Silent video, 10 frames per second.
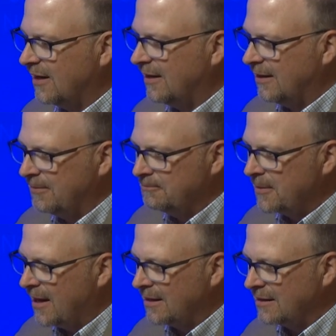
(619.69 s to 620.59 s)

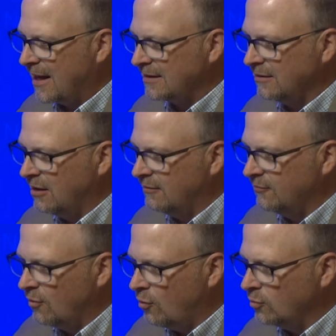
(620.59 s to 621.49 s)
I
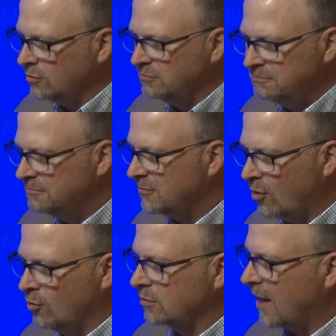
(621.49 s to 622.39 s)
love
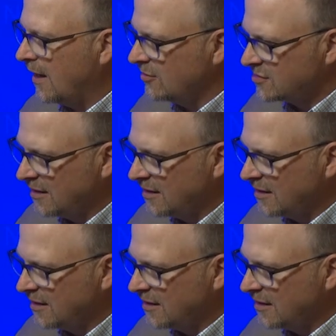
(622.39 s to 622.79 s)
old cars.